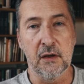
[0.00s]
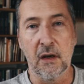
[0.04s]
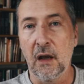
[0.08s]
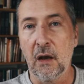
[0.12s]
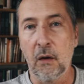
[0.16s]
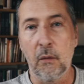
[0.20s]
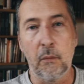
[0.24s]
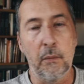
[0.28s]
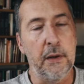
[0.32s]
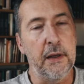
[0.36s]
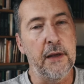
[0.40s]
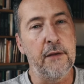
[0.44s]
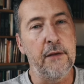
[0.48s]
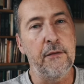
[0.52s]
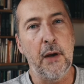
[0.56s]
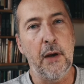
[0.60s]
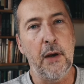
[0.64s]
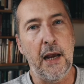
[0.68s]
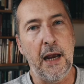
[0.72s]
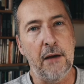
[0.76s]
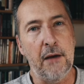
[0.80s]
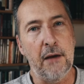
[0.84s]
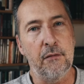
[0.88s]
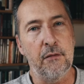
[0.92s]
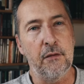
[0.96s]
But if you
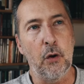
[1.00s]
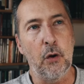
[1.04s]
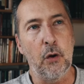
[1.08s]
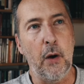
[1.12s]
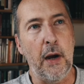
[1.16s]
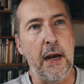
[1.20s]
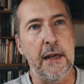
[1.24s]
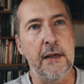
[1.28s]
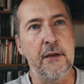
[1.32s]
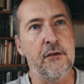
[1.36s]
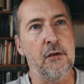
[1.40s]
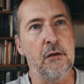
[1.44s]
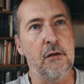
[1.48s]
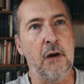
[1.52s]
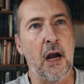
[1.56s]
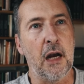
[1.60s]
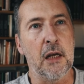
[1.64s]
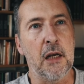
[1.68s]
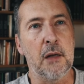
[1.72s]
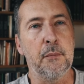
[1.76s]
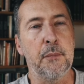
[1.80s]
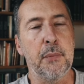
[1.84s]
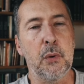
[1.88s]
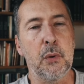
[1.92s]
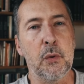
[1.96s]
have your ends are
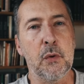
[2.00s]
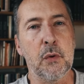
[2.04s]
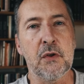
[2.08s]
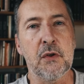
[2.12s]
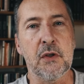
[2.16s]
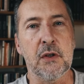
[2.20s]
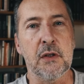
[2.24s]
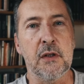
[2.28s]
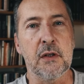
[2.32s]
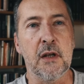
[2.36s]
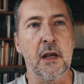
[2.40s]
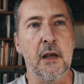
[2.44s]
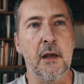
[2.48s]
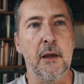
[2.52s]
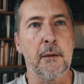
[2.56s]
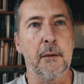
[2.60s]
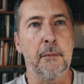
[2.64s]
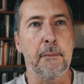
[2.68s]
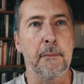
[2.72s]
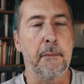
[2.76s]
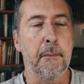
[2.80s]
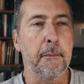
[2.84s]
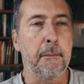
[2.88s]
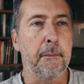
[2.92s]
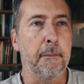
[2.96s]
unimportant,
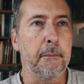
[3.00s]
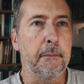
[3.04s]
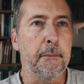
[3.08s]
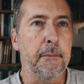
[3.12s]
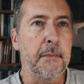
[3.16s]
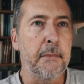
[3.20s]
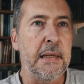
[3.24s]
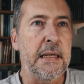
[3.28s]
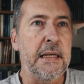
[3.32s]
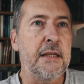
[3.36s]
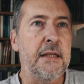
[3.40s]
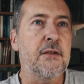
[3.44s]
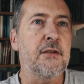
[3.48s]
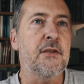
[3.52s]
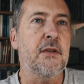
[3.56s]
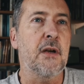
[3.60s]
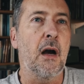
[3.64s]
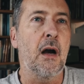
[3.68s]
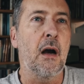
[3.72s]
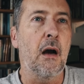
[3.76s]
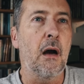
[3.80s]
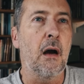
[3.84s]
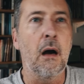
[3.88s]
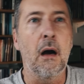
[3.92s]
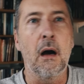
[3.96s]
means
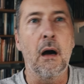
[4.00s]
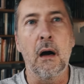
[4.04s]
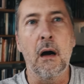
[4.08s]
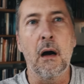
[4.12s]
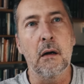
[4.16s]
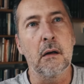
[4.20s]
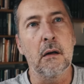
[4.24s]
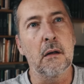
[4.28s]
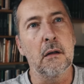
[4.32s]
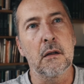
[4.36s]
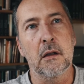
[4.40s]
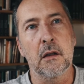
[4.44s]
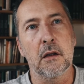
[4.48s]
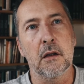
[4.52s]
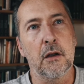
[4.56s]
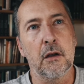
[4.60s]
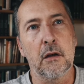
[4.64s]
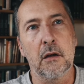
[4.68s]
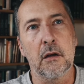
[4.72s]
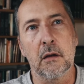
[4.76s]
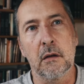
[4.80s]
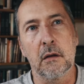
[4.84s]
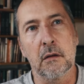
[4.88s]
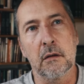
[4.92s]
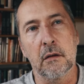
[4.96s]
are
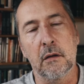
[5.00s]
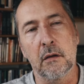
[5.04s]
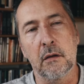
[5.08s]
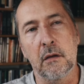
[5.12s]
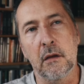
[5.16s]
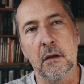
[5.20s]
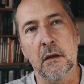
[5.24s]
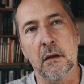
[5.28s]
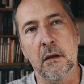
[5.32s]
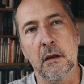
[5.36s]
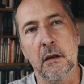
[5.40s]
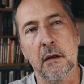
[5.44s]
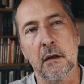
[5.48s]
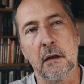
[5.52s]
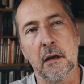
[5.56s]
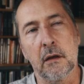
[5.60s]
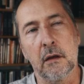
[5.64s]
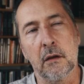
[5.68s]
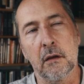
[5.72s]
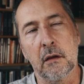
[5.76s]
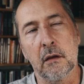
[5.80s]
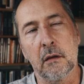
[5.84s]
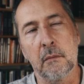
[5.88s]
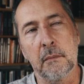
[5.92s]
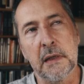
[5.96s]

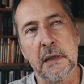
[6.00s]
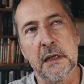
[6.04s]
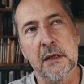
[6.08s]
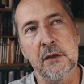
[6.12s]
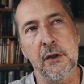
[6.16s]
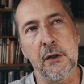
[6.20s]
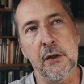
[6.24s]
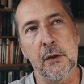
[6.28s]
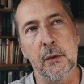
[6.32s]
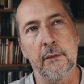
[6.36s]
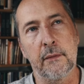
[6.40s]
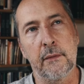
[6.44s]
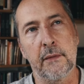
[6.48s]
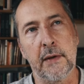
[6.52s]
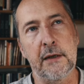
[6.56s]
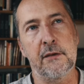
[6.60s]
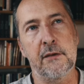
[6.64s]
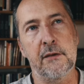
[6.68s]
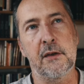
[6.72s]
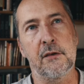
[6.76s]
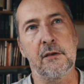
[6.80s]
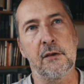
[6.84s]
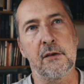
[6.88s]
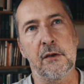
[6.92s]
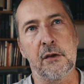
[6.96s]
the means that you have
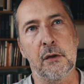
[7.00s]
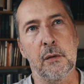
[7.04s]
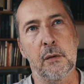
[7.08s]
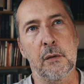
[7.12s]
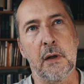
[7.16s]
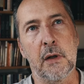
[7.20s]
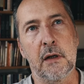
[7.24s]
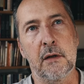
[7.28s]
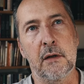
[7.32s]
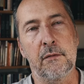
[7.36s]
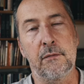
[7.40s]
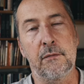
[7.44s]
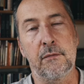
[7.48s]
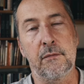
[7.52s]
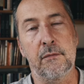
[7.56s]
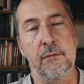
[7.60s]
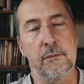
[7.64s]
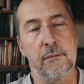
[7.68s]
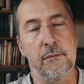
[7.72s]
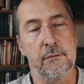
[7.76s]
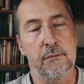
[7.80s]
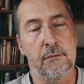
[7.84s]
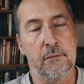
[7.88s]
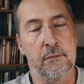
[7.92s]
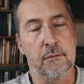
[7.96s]
access to have
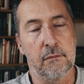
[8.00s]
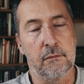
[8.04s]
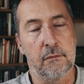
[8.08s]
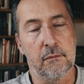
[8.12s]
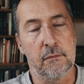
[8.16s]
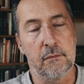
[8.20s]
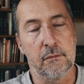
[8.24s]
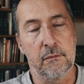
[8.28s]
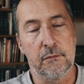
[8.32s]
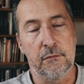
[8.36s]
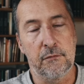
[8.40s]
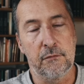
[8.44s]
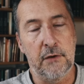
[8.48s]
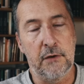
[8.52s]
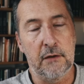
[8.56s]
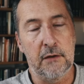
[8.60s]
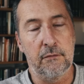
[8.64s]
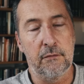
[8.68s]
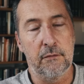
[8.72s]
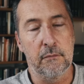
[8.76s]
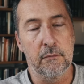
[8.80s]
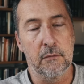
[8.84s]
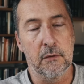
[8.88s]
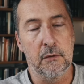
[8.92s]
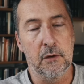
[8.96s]

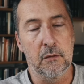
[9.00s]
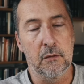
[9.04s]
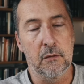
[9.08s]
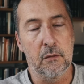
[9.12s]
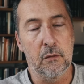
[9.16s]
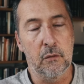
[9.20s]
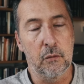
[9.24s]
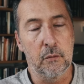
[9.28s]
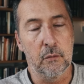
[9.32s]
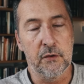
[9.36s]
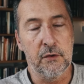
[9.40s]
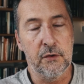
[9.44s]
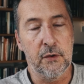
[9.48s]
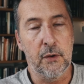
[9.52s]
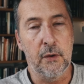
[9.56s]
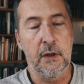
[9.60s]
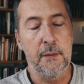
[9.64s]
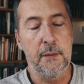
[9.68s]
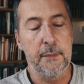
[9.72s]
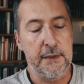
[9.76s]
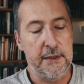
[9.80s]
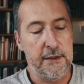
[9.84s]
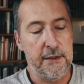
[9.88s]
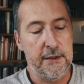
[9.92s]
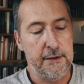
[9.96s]
almost no
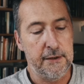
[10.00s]
limit.